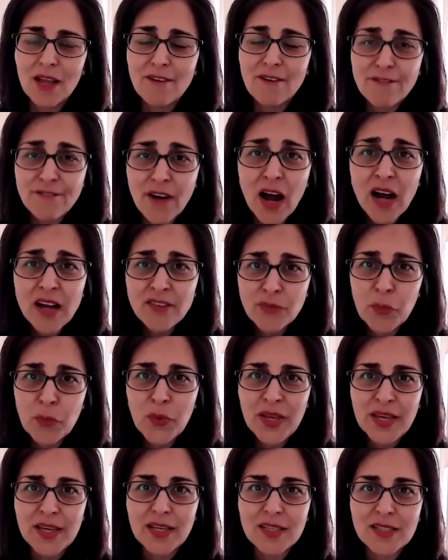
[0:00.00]
5
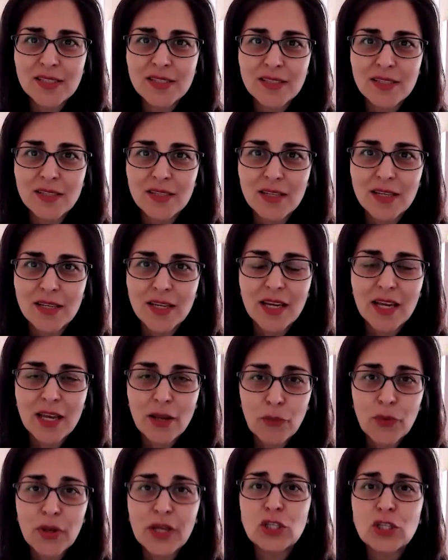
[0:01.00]
weeks,
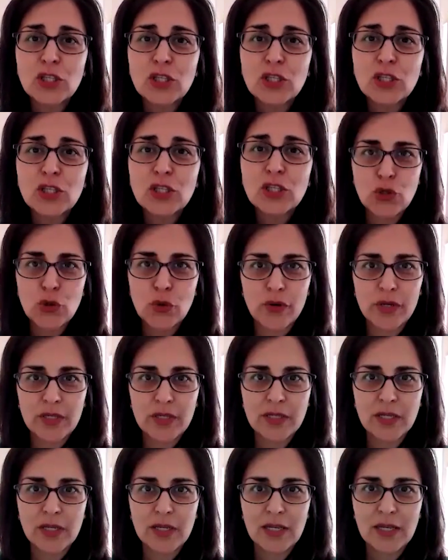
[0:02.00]
it reached the
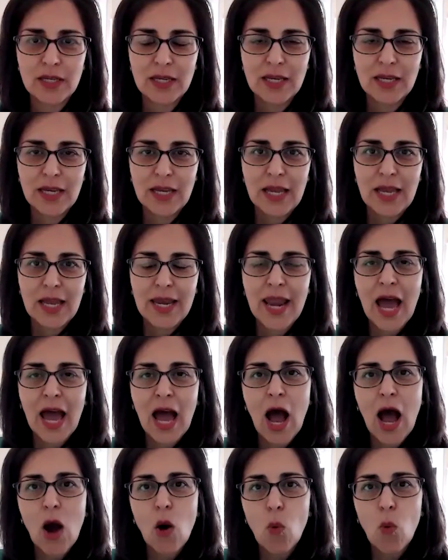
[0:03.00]
majority.
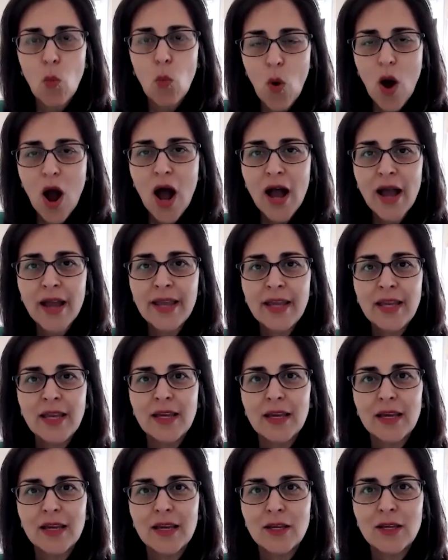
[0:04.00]
Now, why
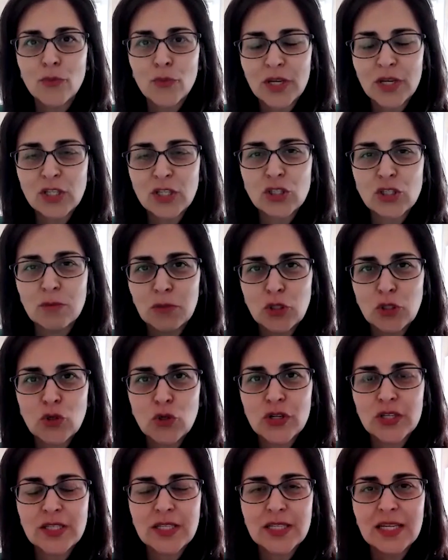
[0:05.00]
it reached the
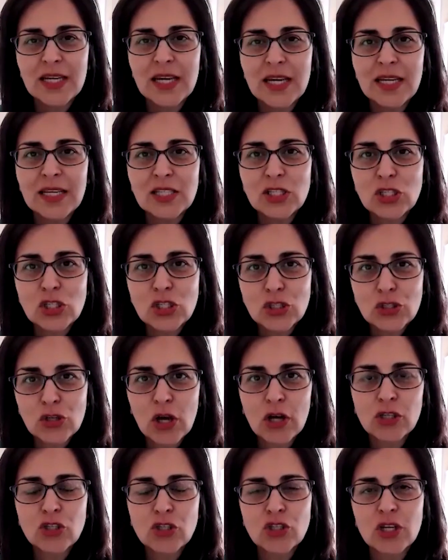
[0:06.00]
majority in
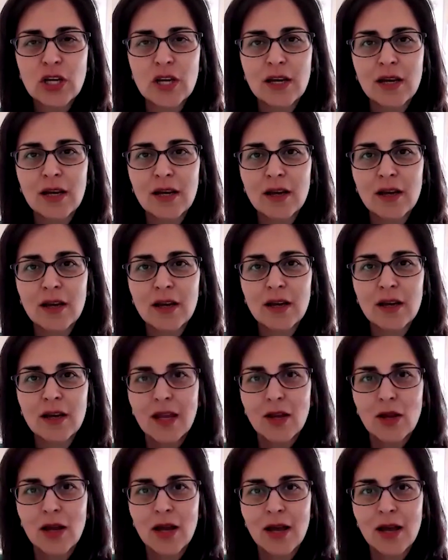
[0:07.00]
such a
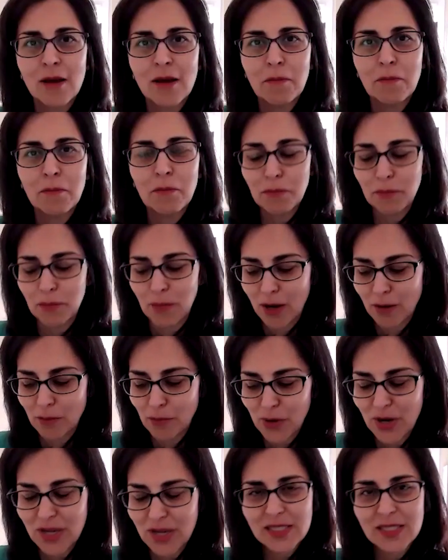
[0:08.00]

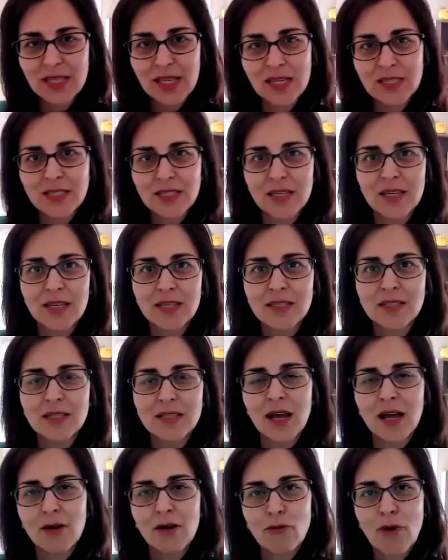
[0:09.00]
unprecedented
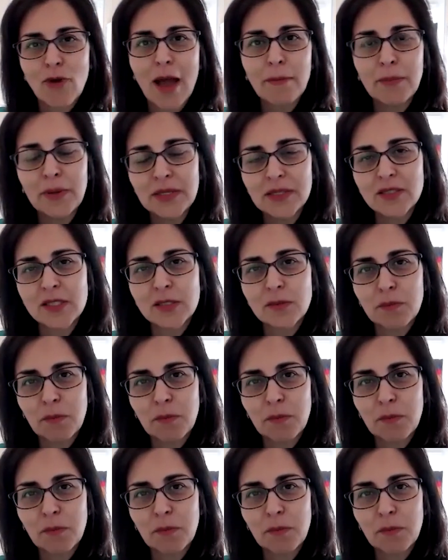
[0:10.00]
rapid